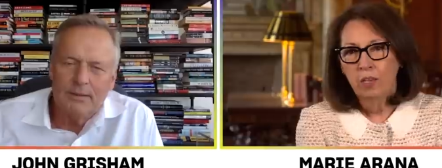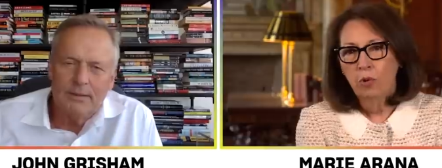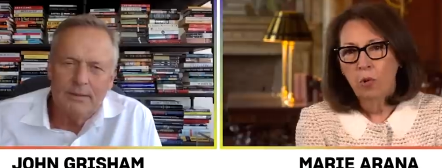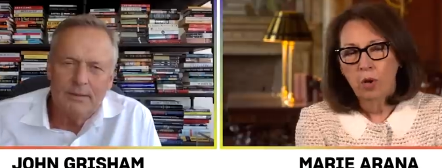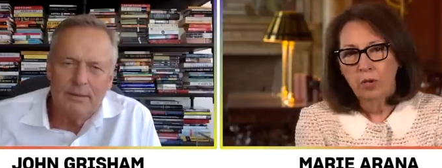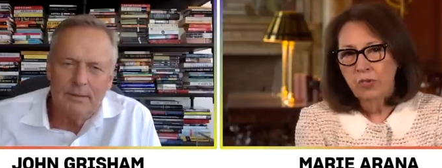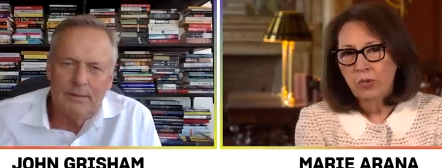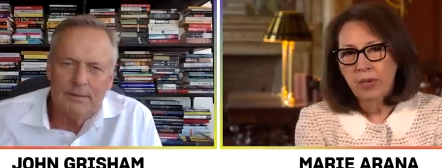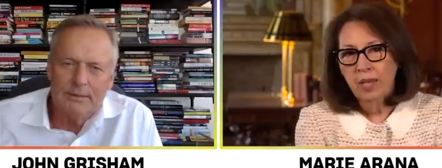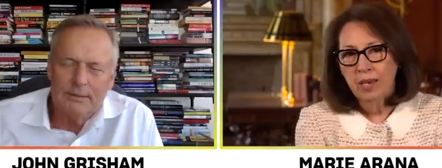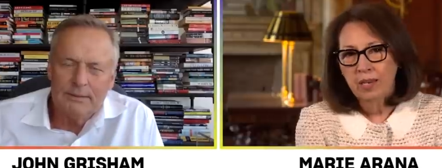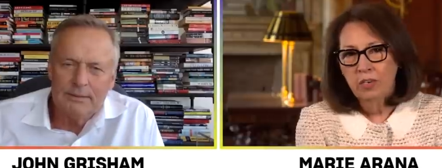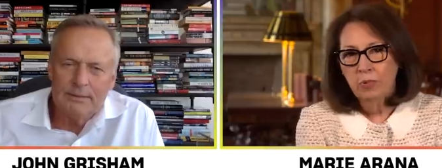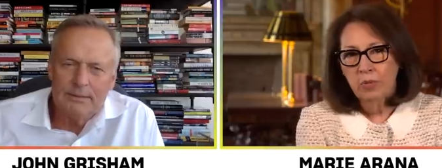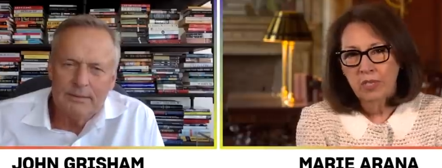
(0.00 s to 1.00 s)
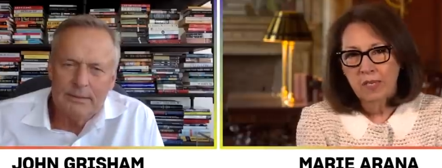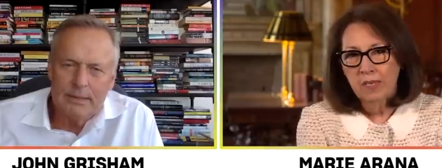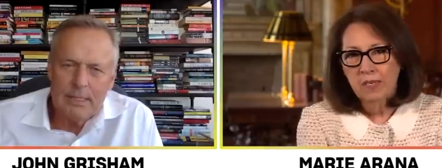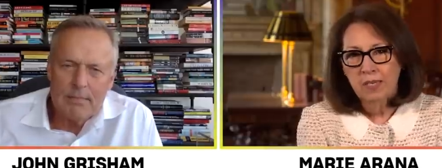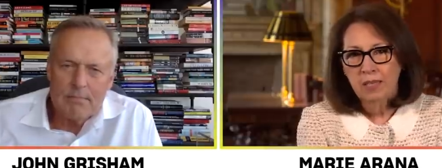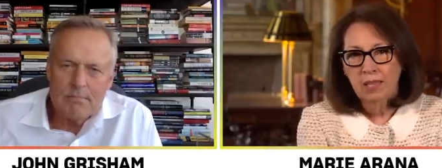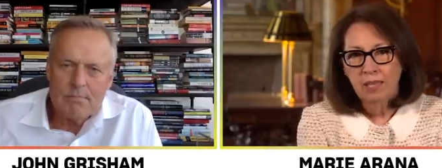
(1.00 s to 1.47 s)
Speaker 1: You also get into
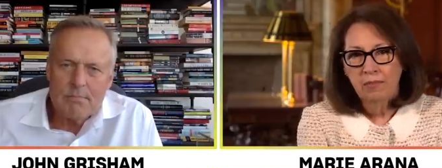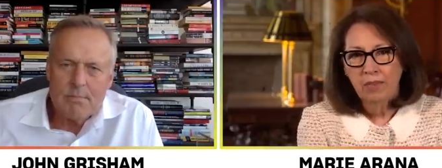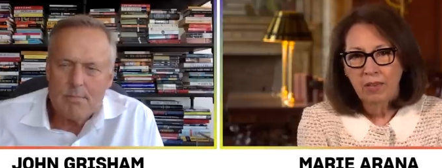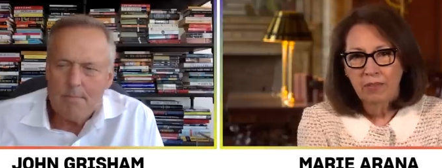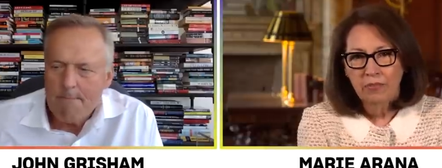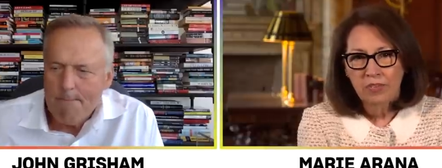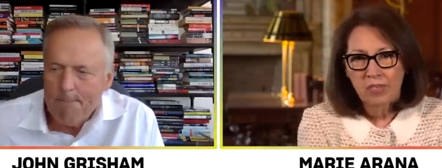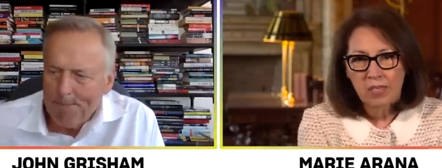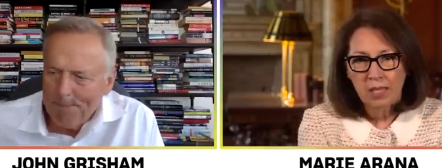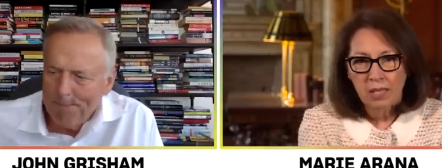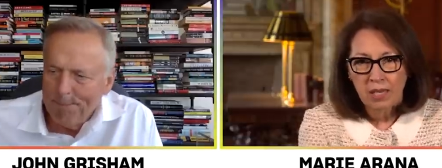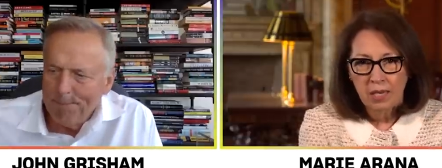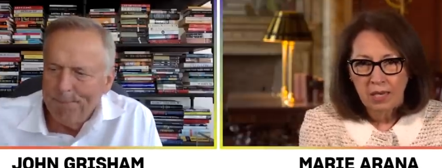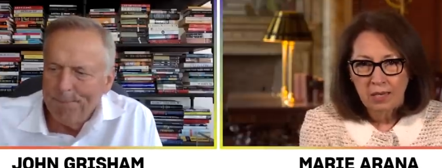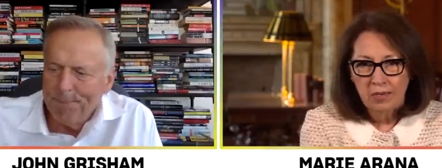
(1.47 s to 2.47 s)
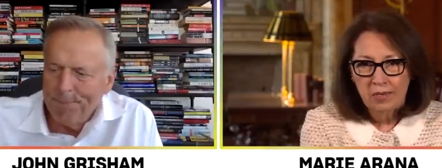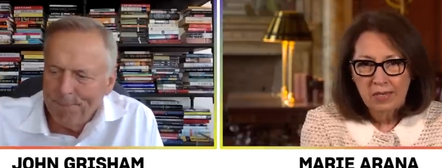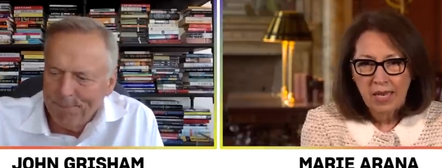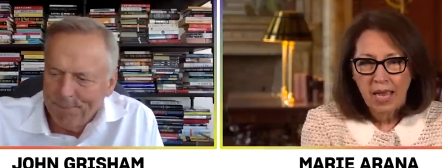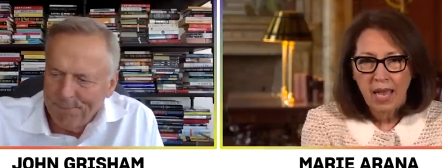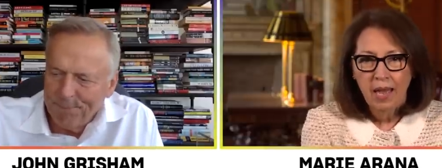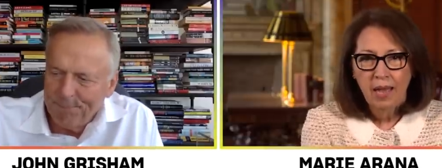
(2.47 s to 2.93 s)
assisted living
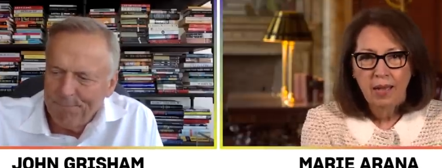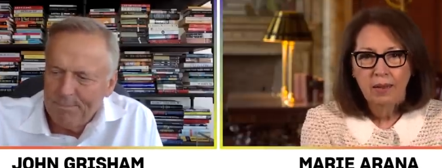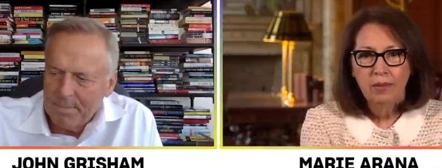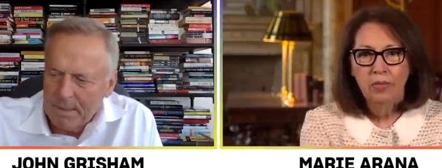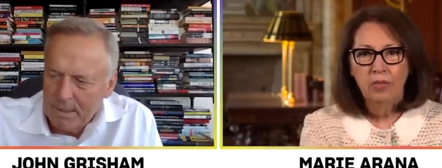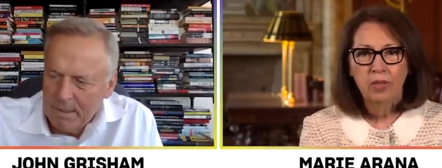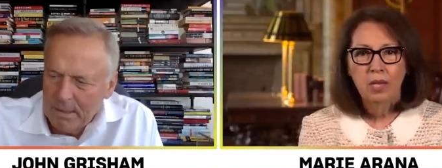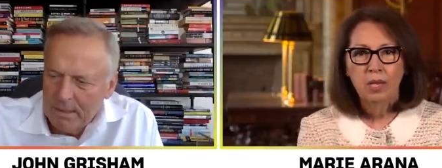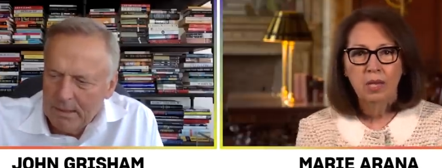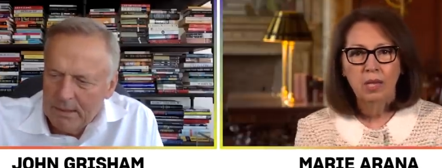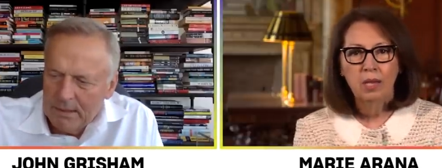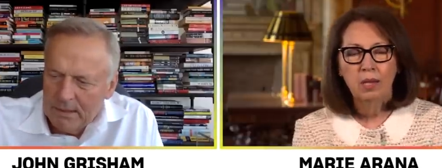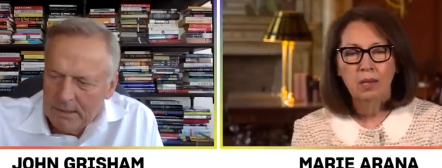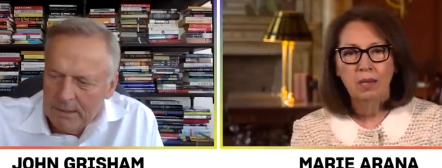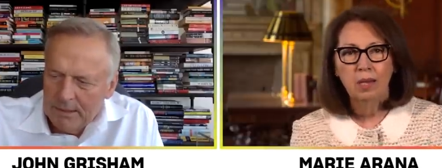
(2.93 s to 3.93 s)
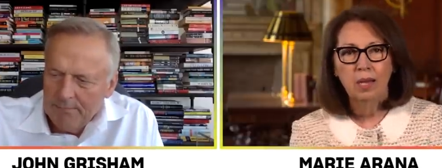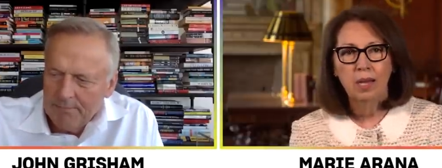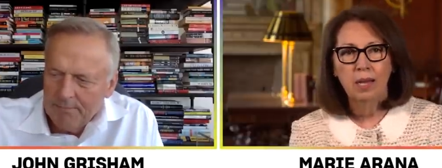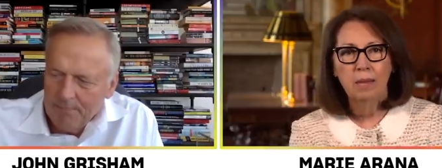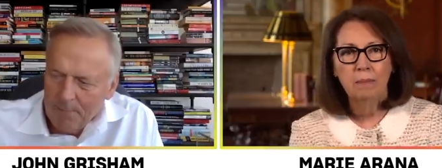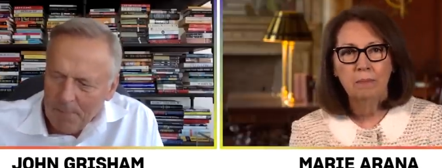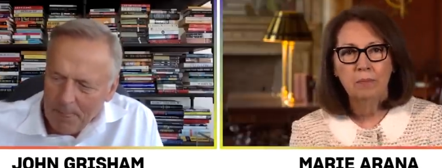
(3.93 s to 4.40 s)
facilities and the
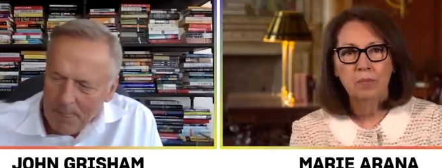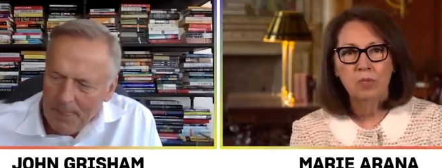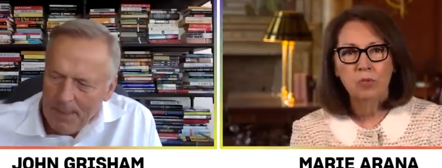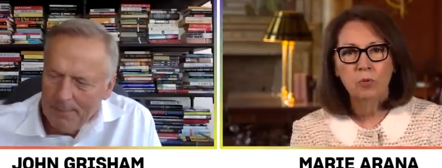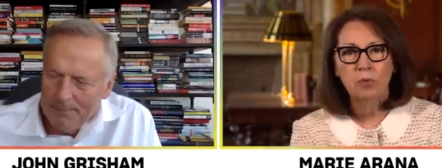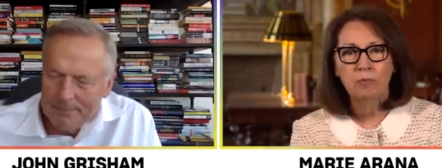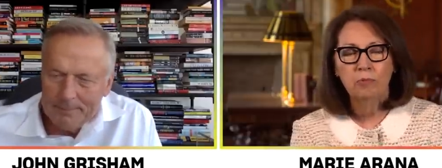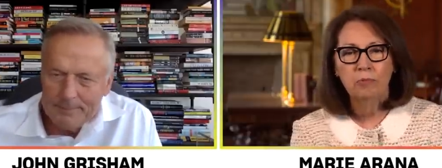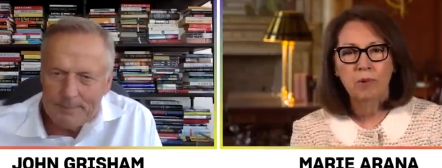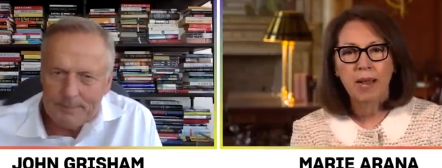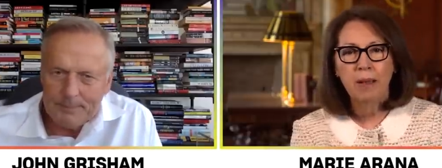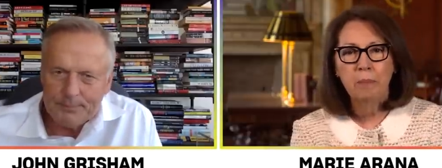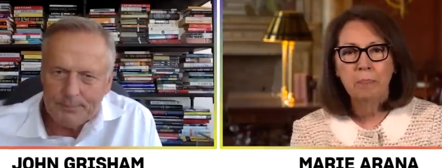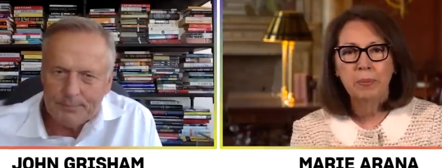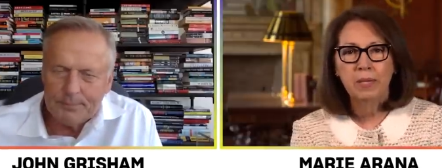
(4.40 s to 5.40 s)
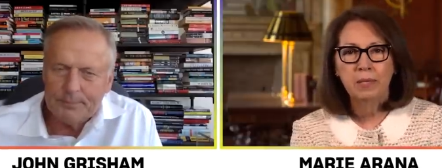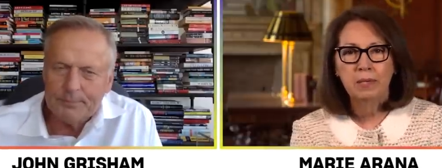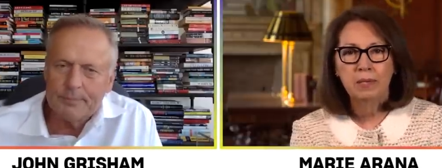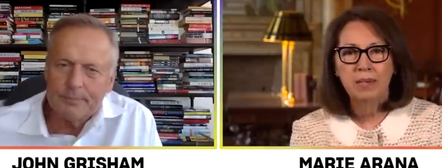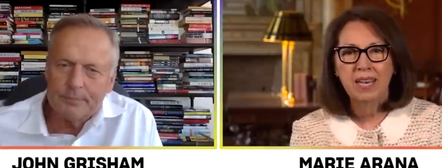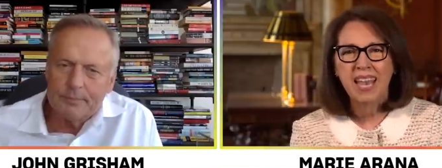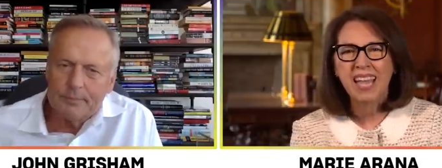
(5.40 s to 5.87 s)
um, the sort of rampant
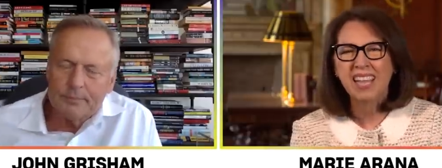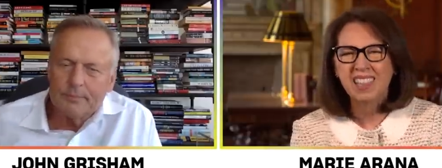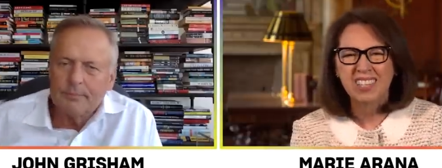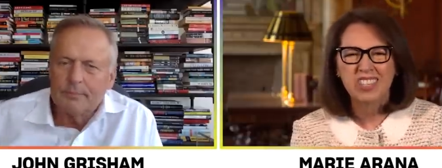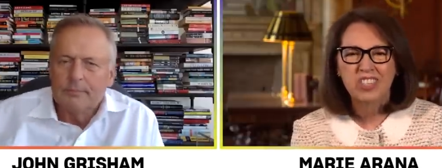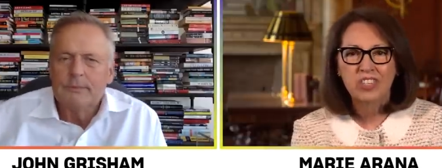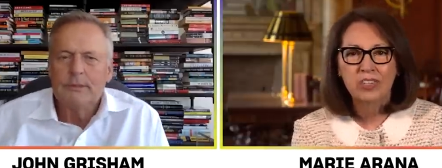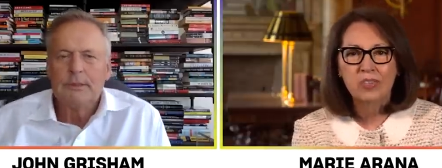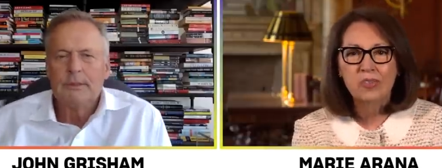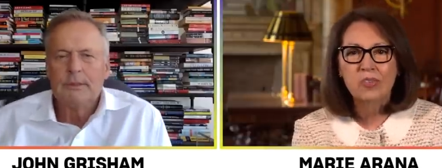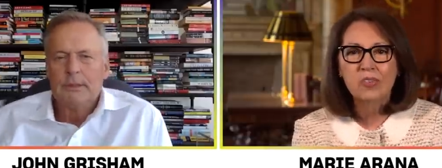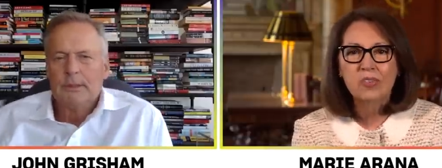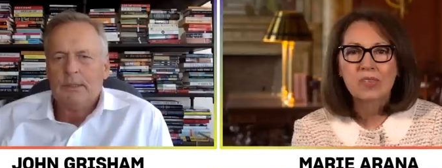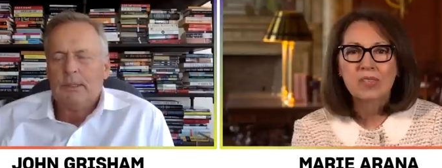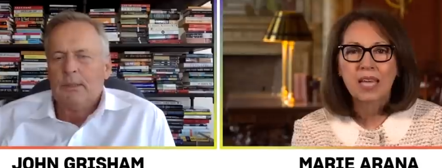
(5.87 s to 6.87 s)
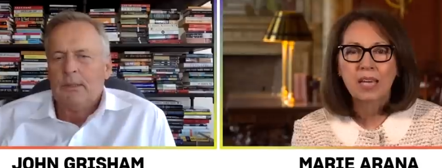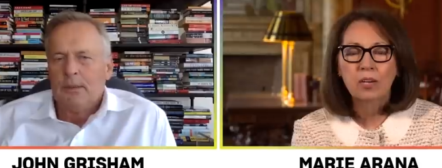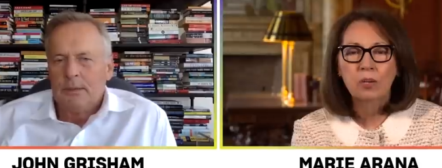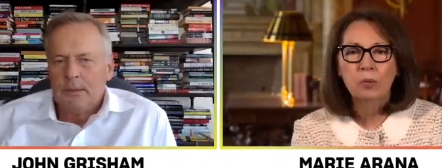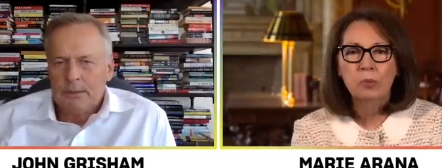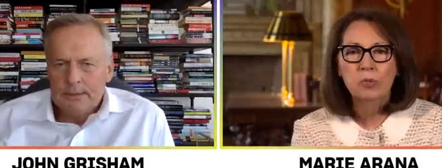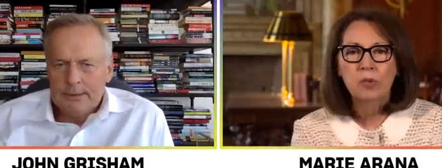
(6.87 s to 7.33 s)
negligence that
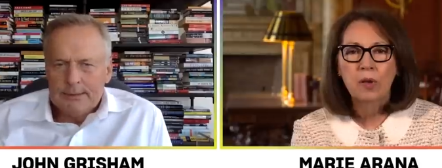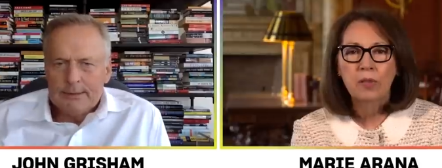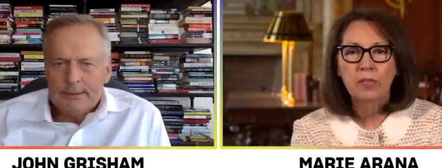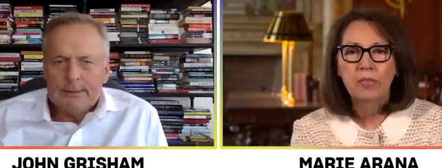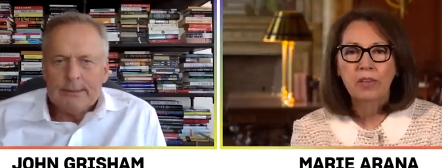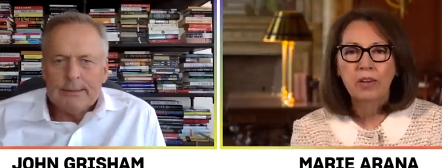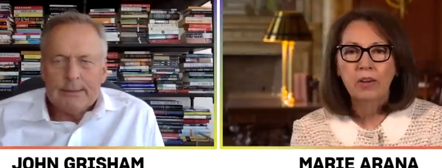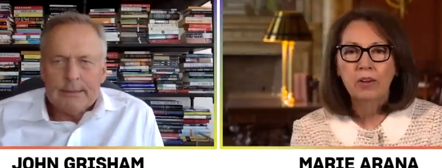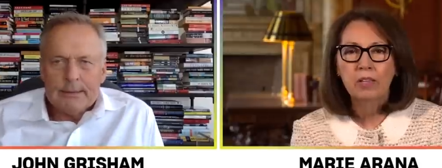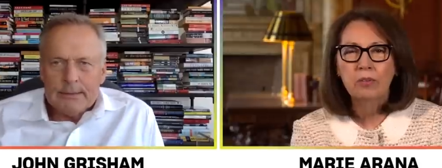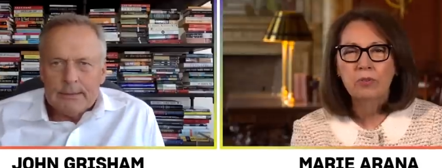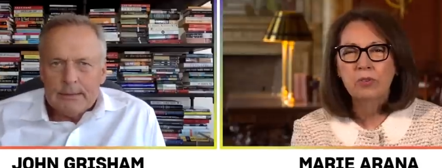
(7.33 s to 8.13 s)
goes on there, and you